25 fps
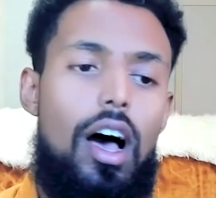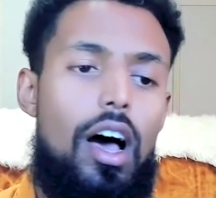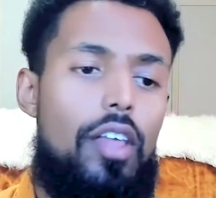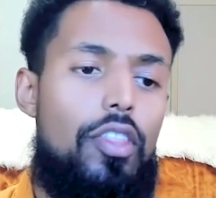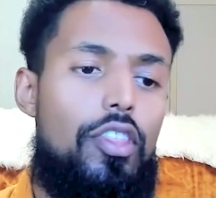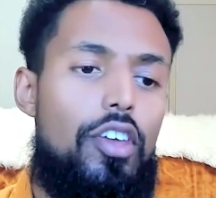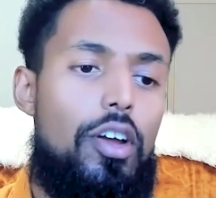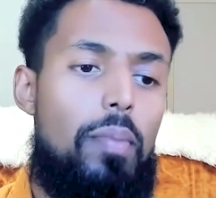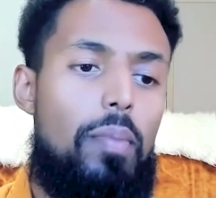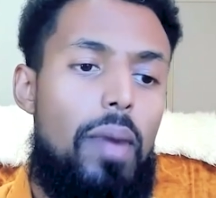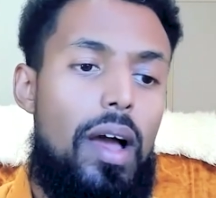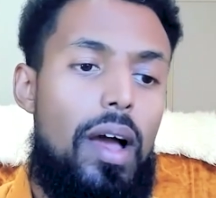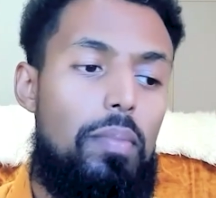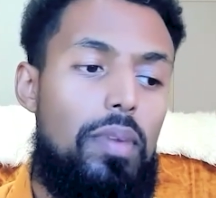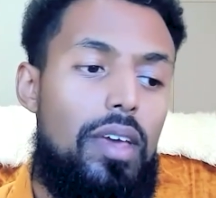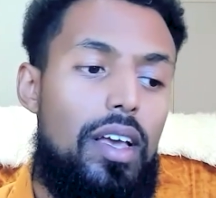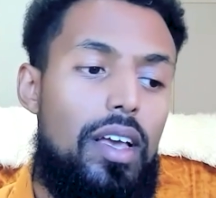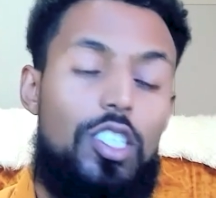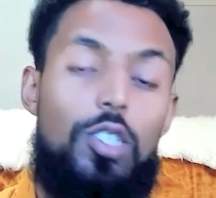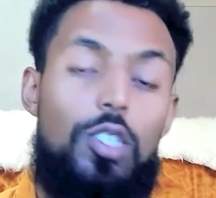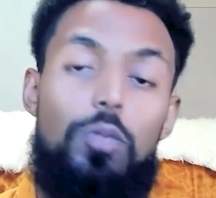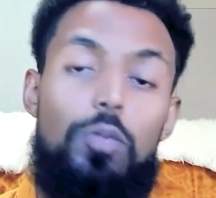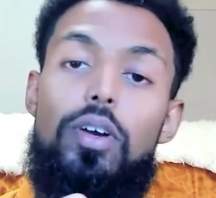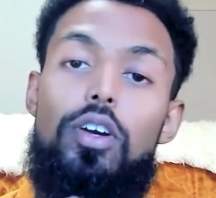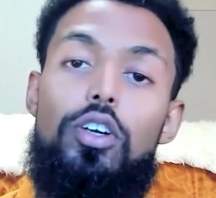There might be a
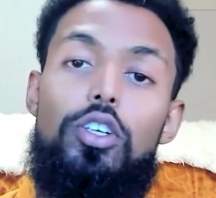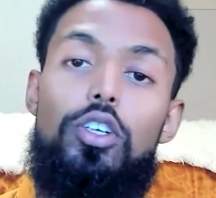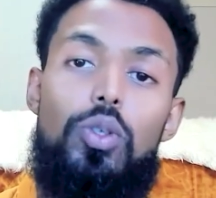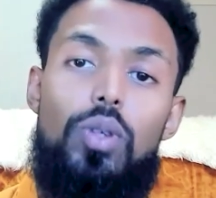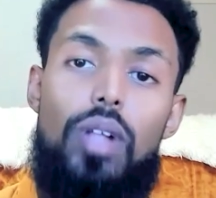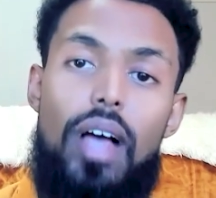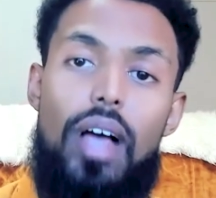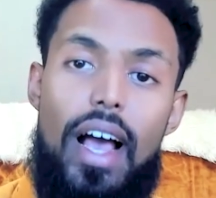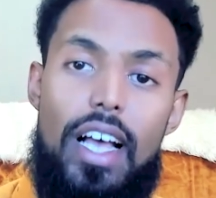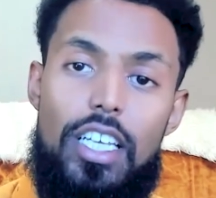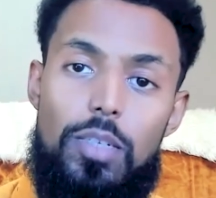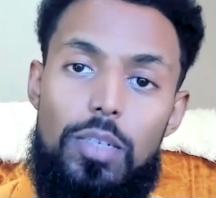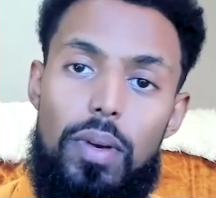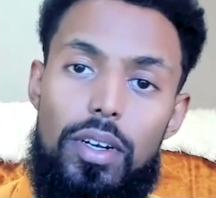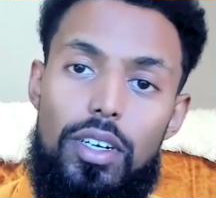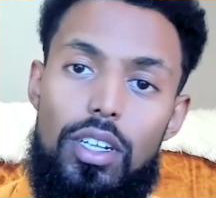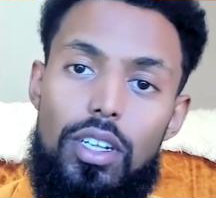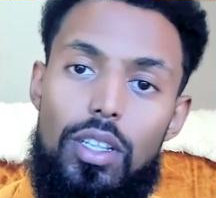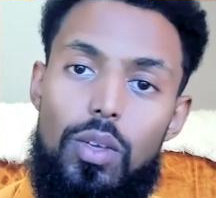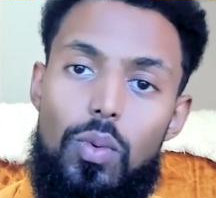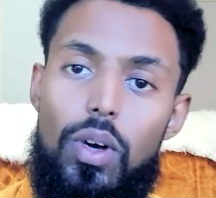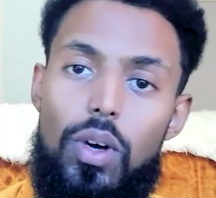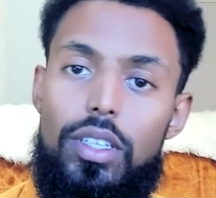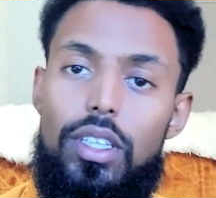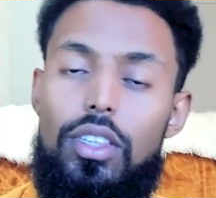spiritual aspect to
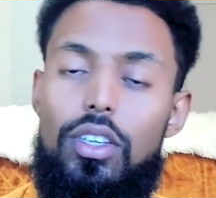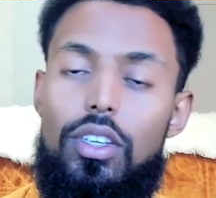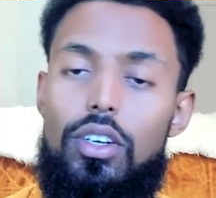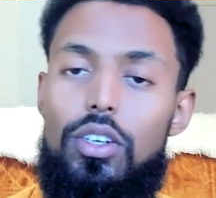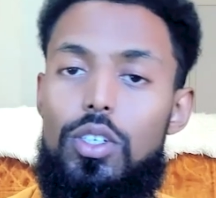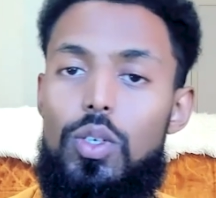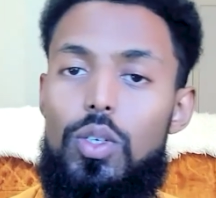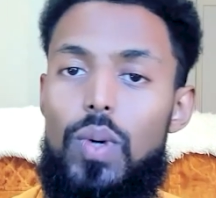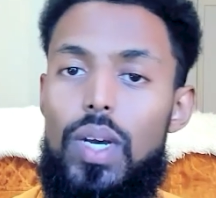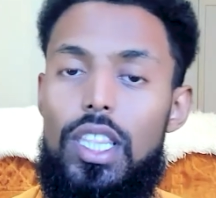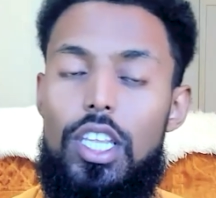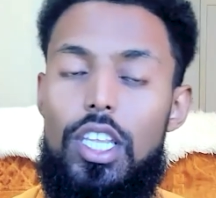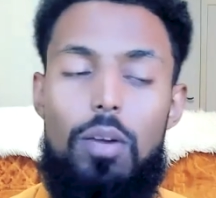the work that they're doing.